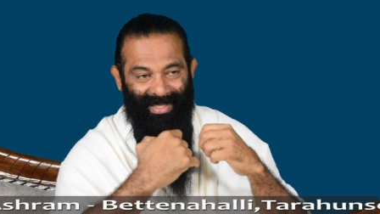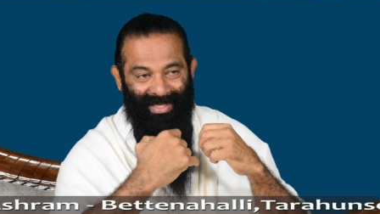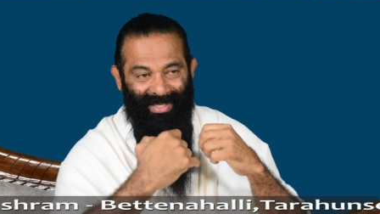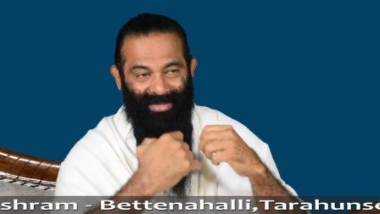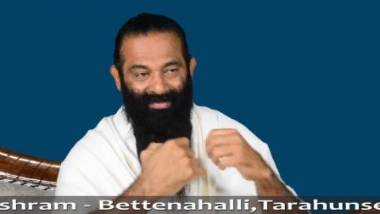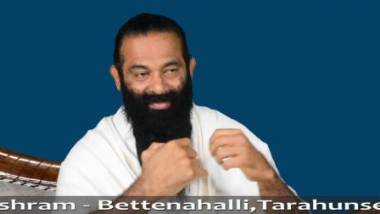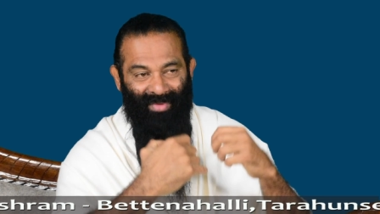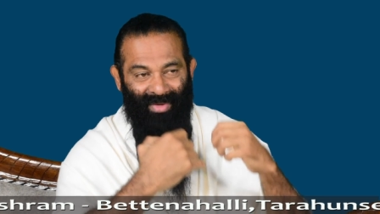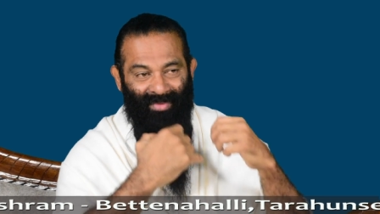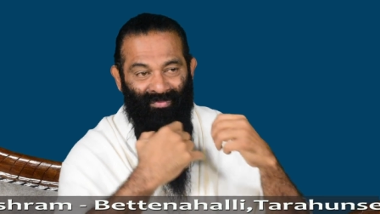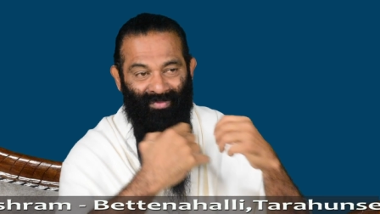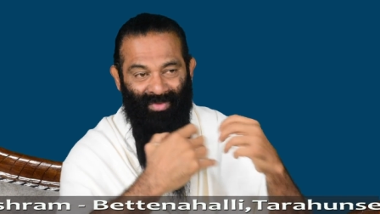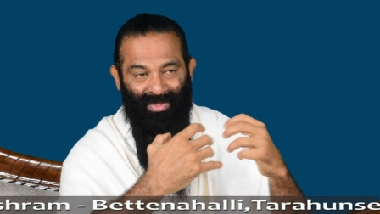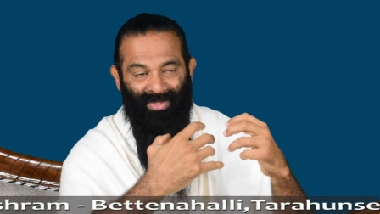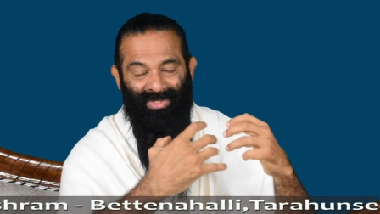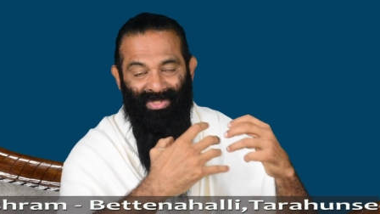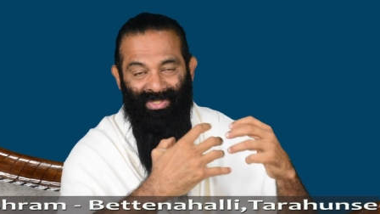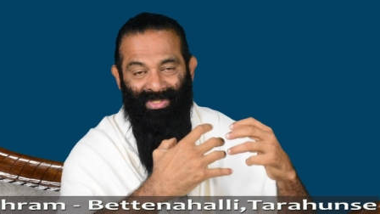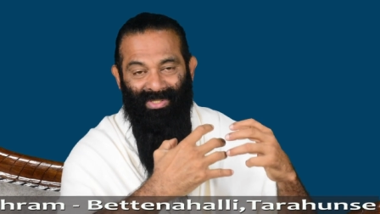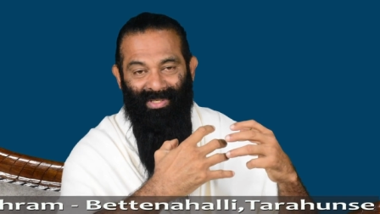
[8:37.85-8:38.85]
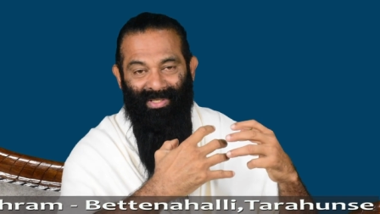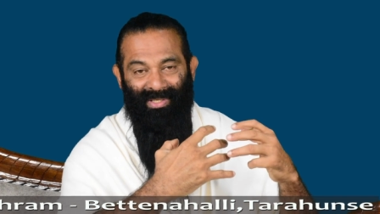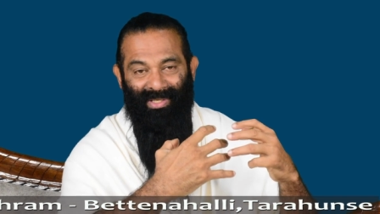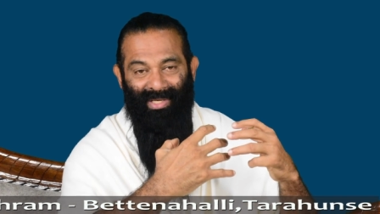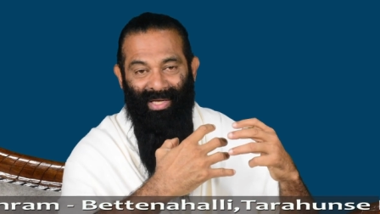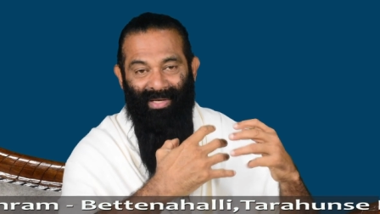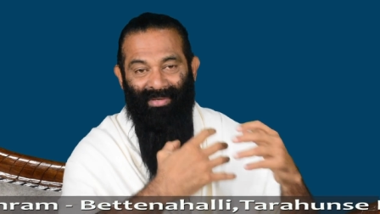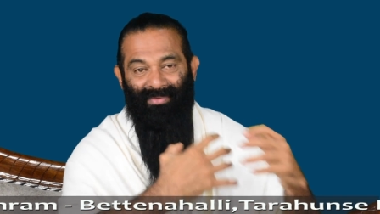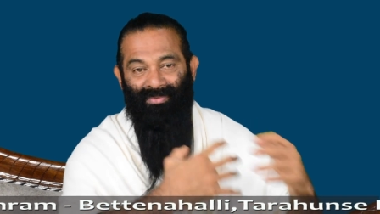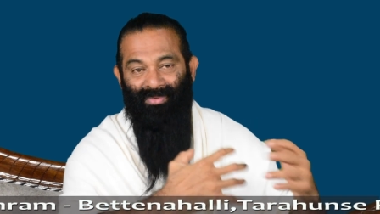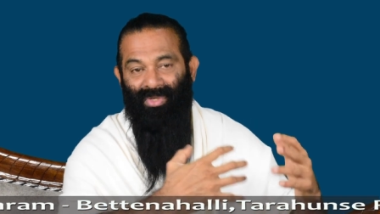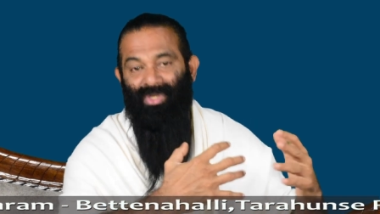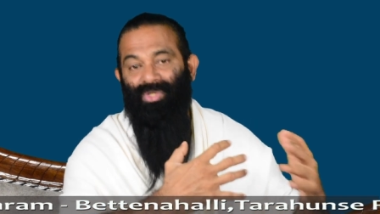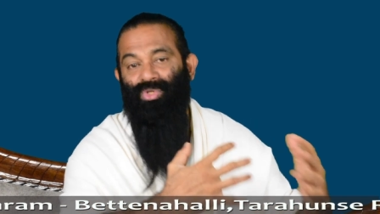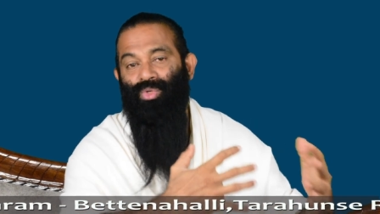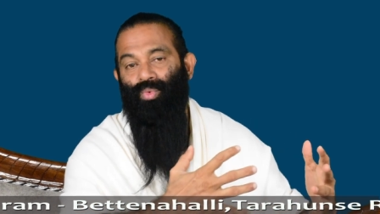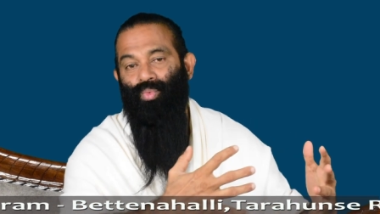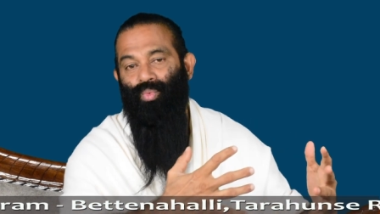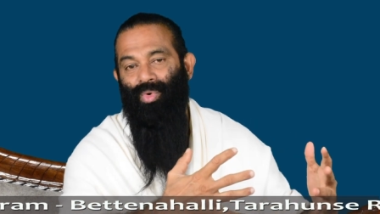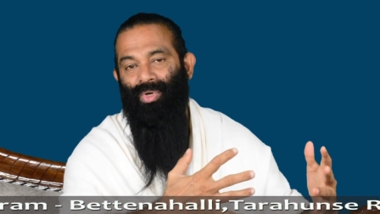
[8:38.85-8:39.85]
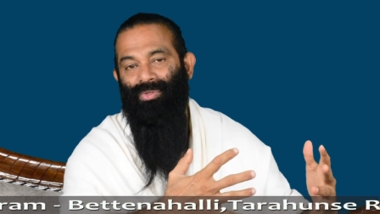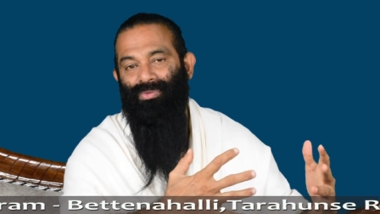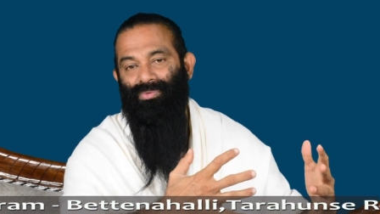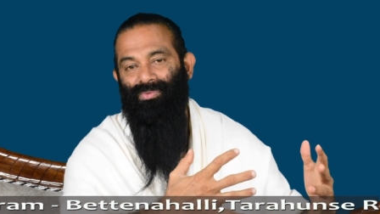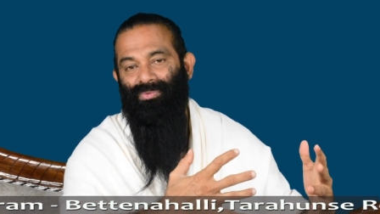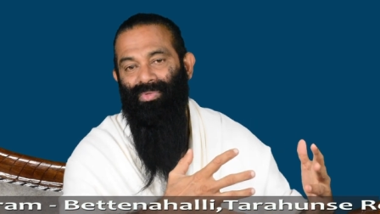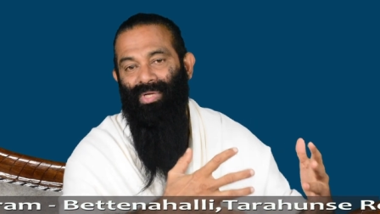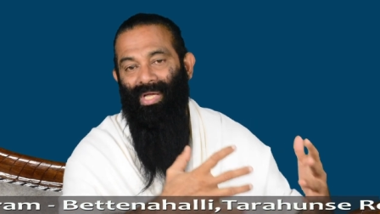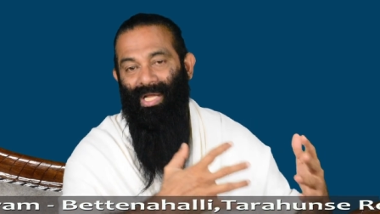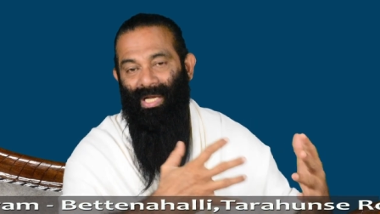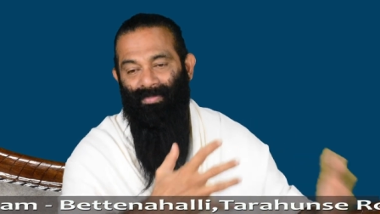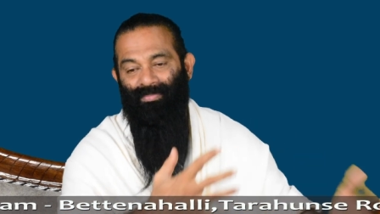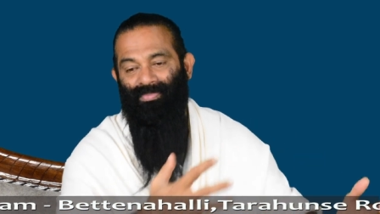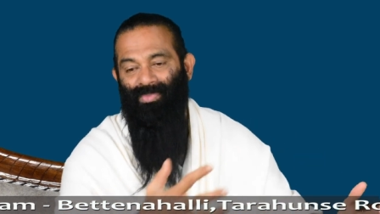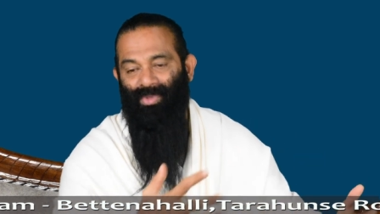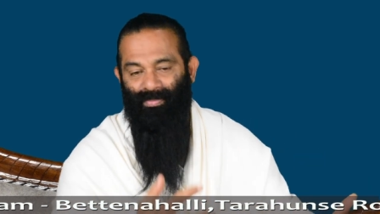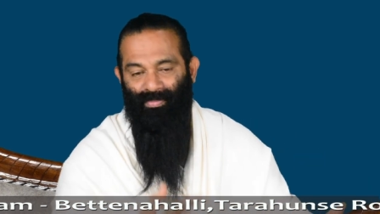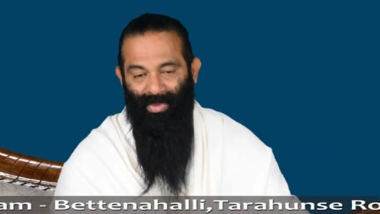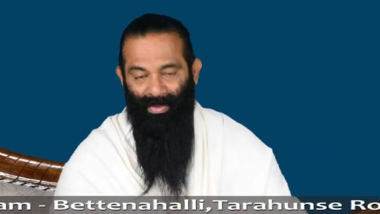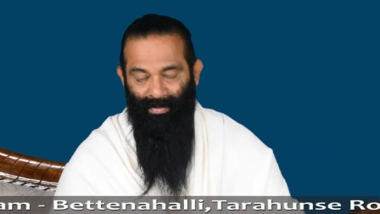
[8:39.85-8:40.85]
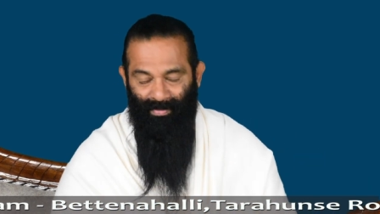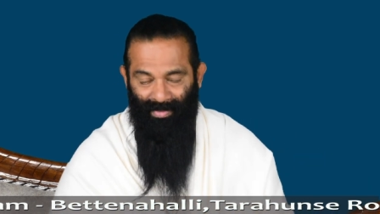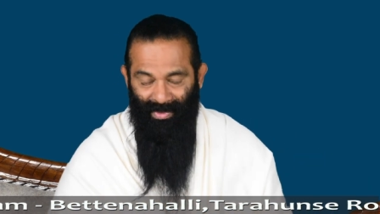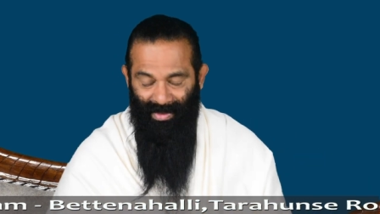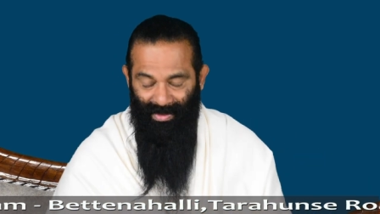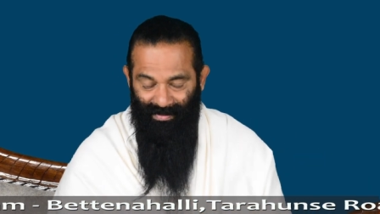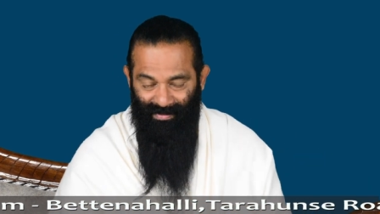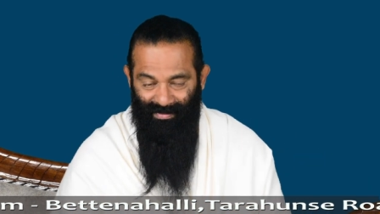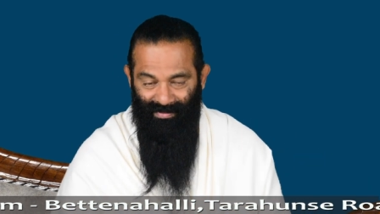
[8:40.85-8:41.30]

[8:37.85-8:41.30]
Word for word: He went physically and did the work to help the people.